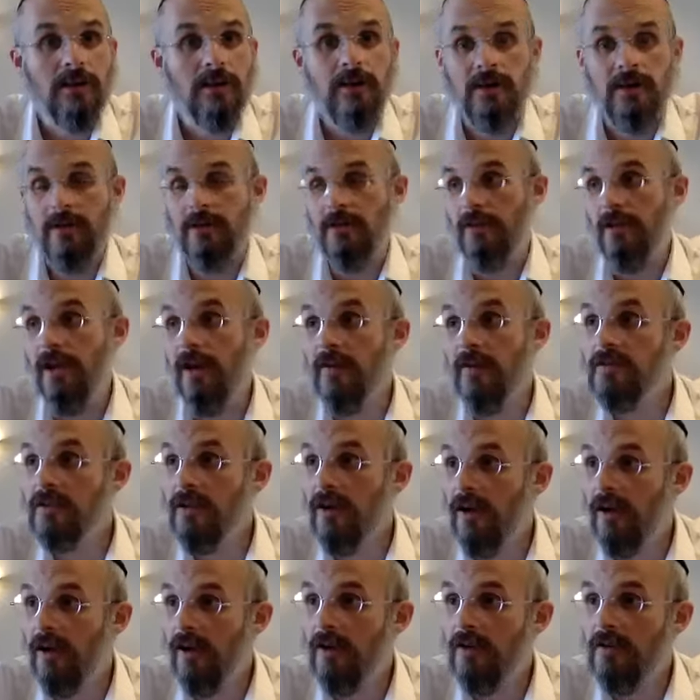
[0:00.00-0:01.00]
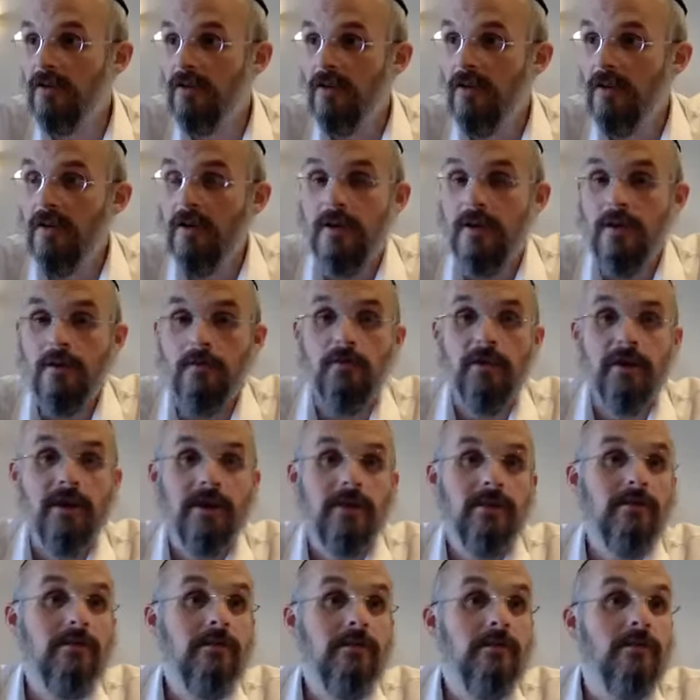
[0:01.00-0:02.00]
It loves God, but
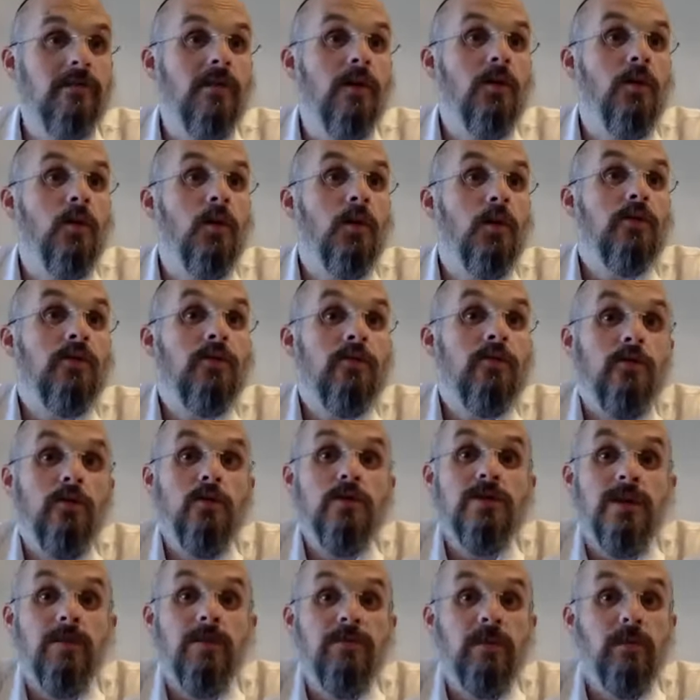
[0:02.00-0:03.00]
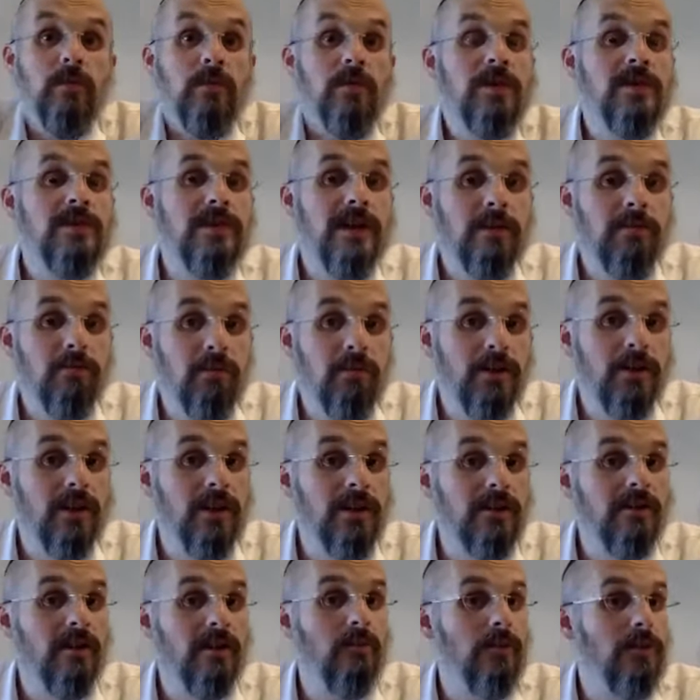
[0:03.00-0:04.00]
you know, in order to do something with it, it's got to put it
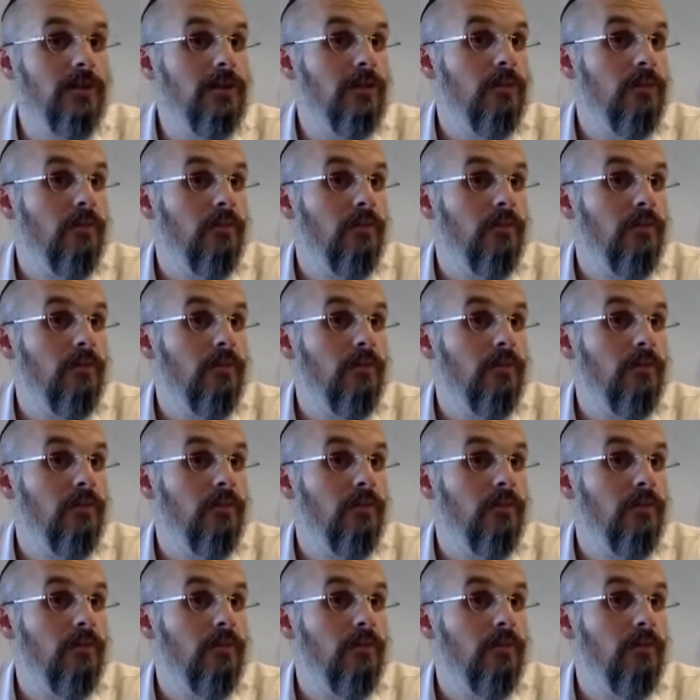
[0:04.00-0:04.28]
somewhere.